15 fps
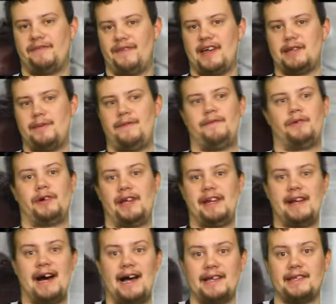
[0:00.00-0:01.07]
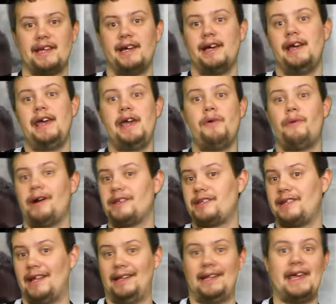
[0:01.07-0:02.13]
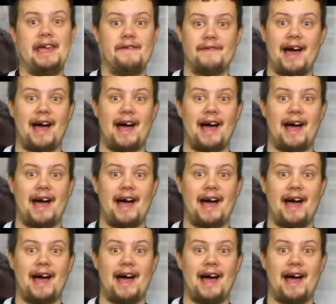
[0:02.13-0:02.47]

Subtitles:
her face before he dies. He wants to leave,